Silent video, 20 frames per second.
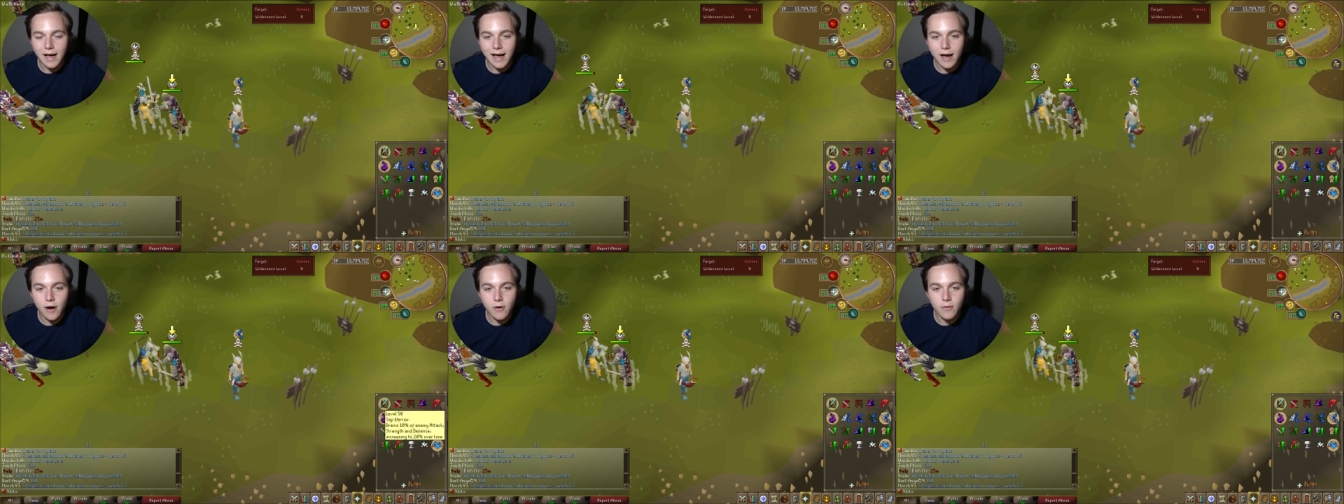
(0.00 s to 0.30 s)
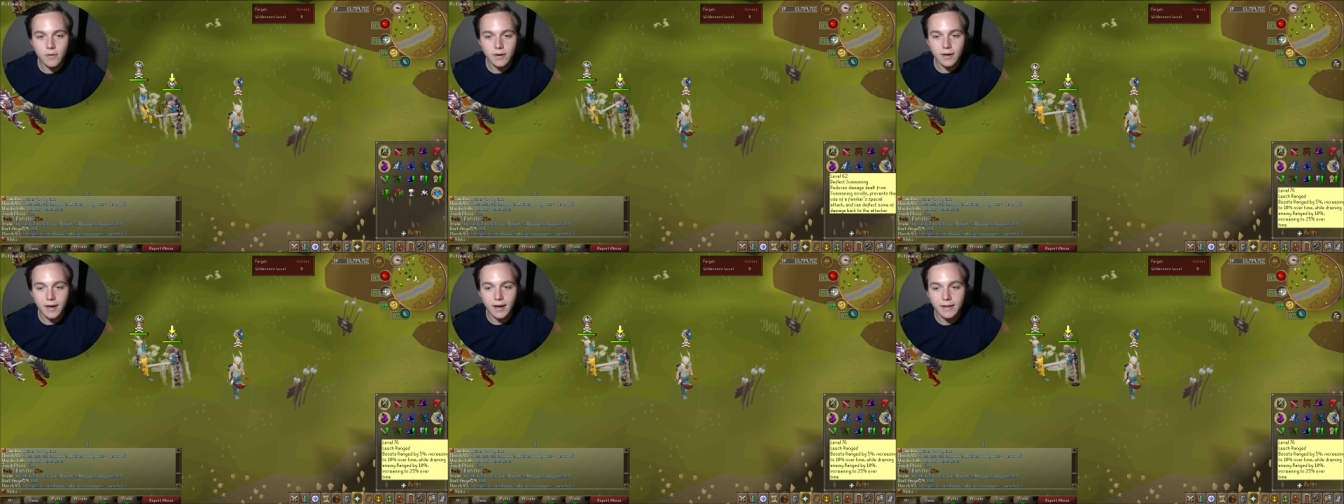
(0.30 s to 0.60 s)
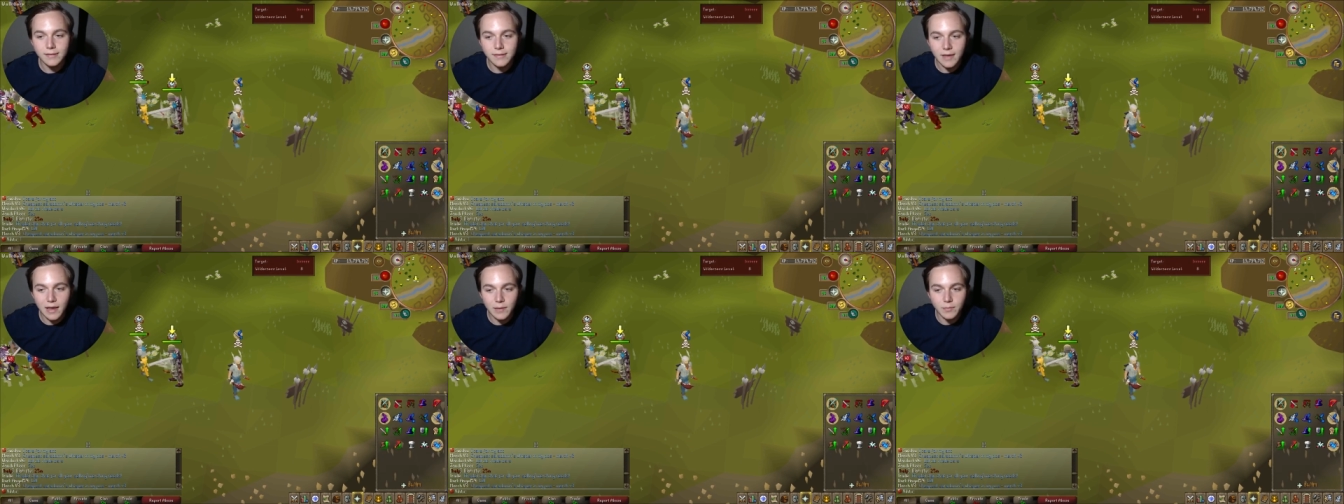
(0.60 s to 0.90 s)
How
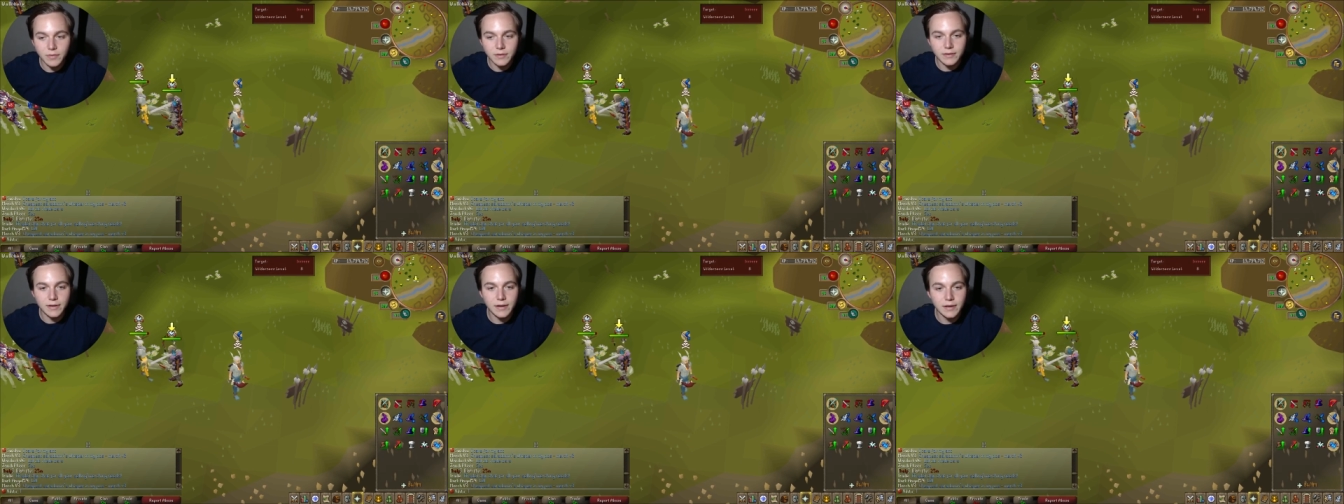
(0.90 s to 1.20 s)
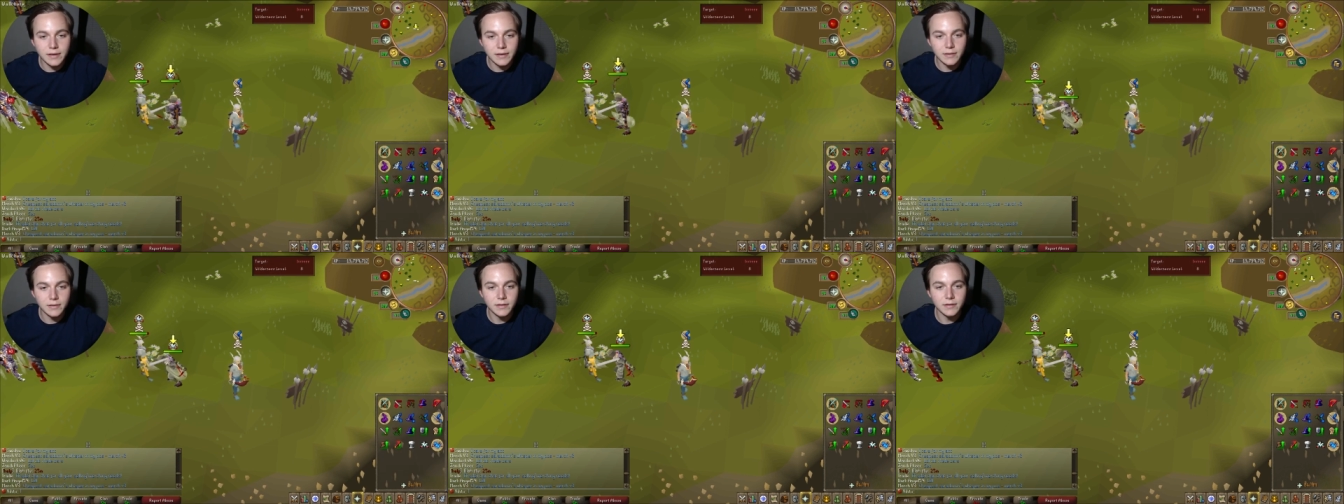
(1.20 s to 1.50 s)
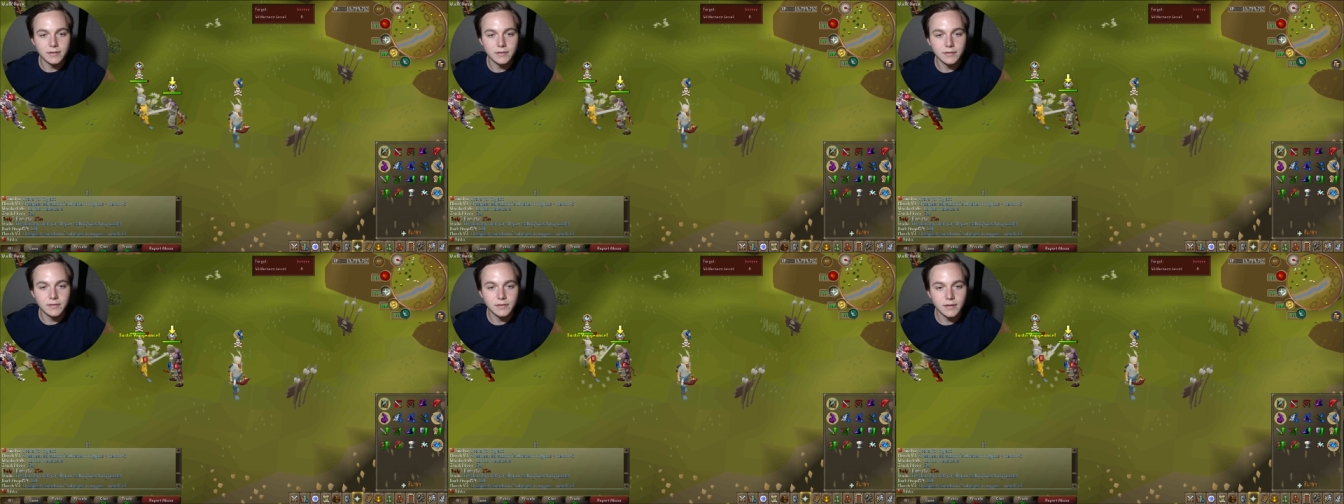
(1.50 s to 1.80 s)
goddamn
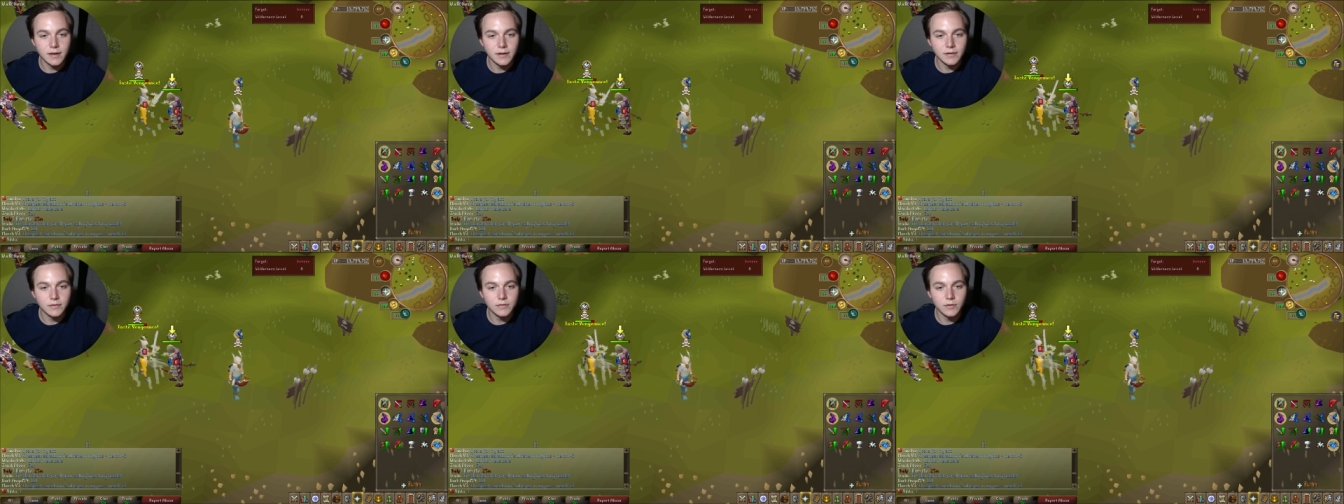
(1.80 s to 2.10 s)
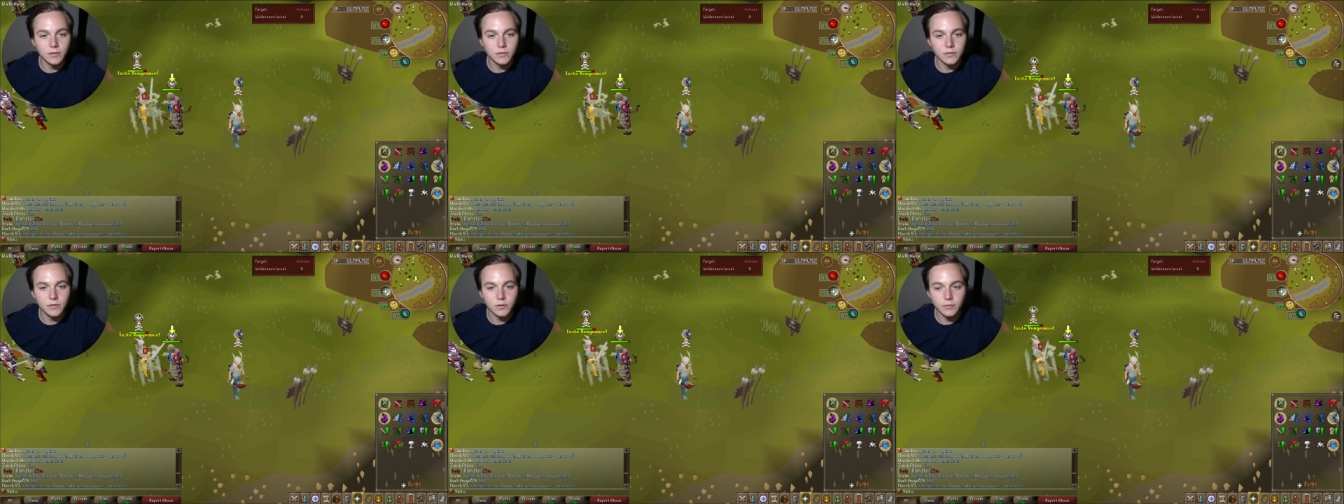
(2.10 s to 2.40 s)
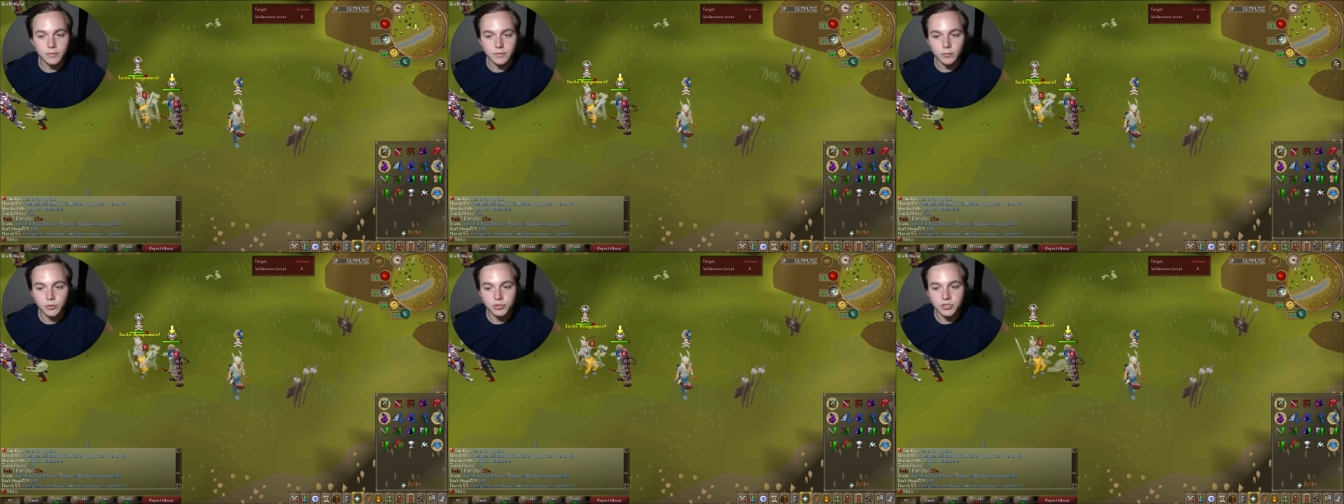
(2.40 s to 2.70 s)
ridiculous. That is so stupid.